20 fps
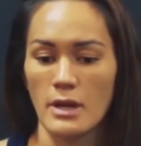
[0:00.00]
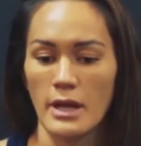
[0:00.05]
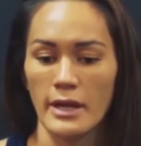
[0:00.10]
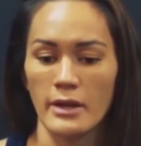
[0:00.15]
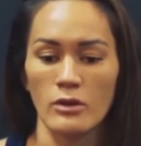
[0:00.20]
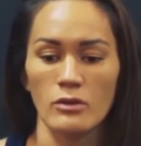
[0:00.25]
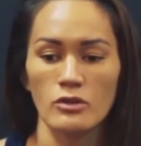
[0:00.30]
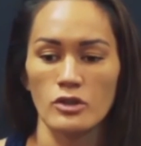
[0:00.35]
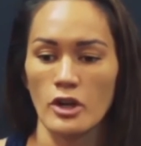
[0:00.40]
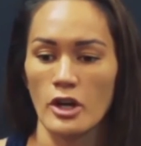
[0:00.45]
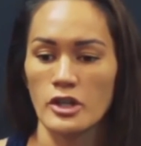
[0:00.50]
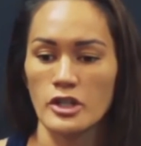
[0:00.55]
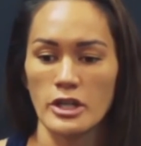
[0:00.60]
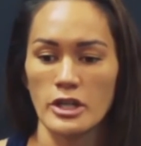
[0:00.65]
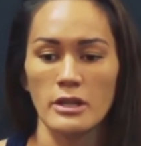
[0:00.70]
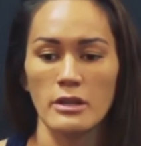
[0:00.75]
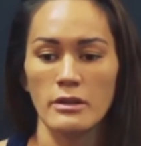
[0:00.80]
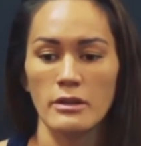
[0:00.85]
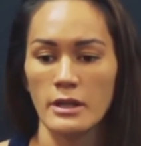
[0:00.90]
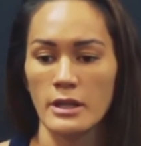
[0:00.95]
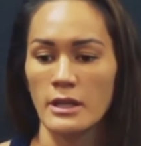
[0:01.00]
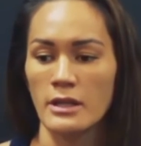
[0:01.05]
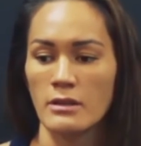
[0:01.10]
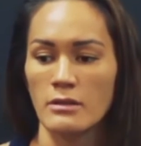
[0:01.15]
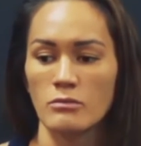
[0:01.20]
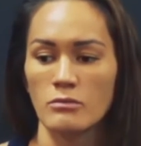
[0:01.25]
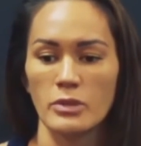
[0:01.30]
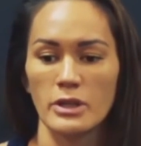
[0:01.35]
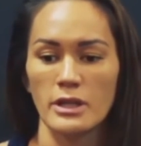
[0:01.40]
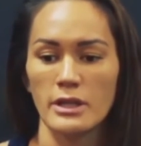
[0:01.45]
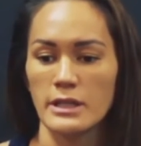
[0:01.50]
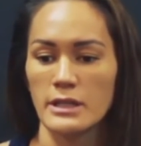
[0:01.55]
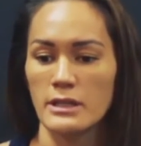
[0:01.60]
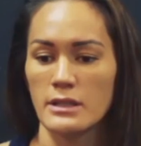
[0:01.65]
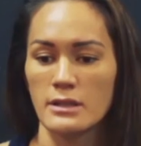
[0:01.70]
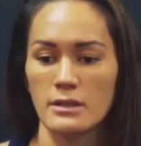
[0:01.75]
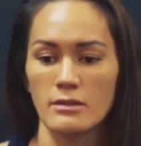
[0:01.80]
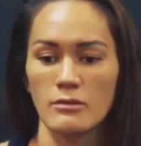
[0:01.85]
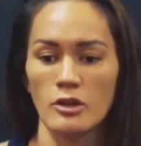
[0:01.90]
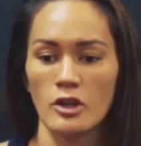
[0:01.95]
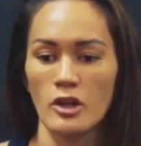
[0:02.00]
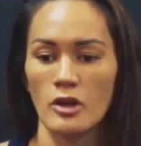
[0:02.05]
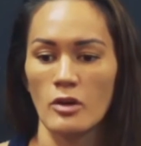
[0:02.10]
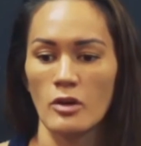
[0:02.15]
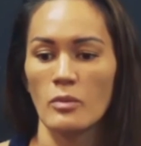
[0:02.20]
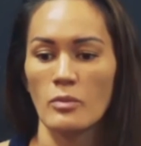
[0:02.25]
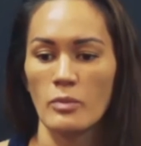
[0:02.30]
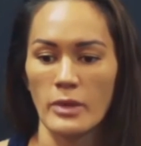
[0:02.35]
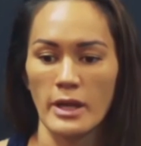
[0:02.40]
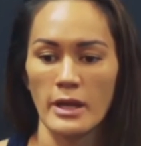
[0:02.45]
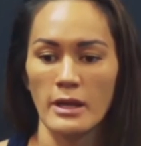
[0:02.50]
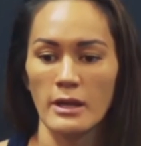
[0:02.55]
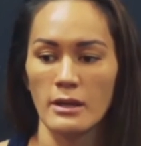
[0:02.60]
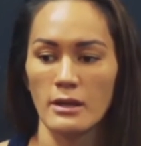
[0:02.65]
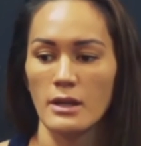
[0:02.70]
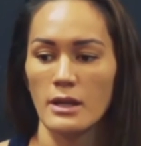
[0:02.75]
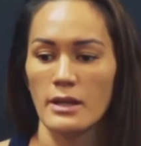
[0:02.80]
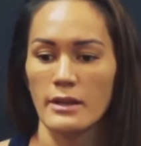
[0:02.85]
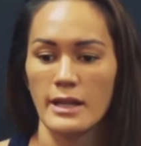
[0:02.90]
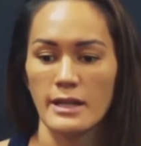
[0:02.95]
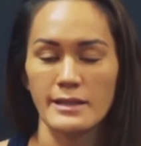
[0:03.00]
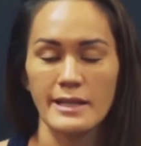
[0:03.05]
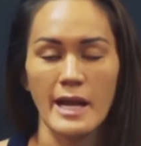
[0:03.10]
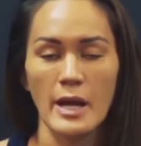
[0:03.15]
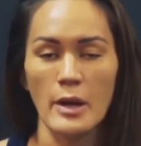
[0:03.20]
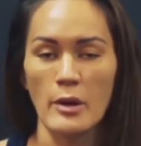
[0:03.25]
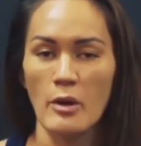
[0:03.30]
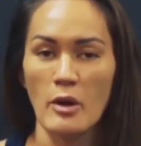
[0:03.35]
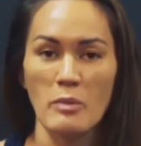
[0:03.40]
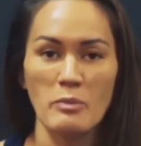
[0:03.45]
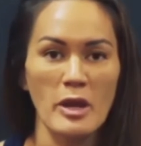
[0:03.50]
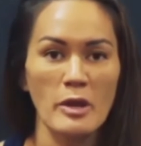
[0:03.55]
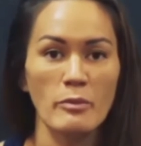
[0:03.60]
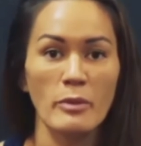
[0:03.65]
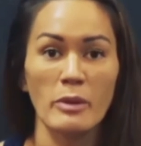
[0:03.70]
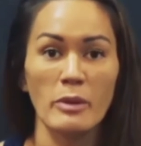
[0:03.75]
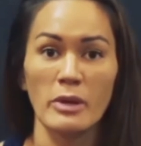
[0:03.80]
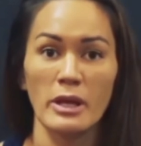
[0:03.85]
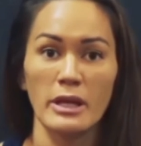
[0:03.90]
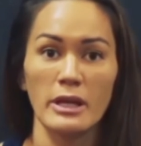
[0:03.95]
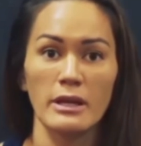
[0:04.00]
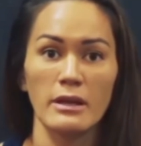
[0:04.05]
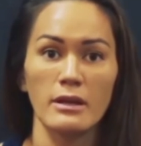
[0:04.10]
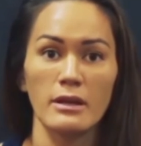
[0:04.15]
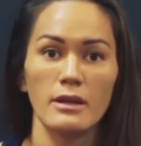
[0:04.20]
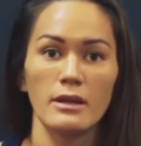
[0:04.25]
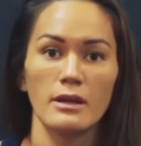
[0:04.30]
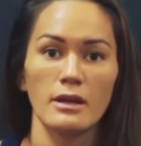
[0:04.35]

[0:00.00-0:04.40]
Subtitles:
don't charge anything because, you know, that's not how I make my money.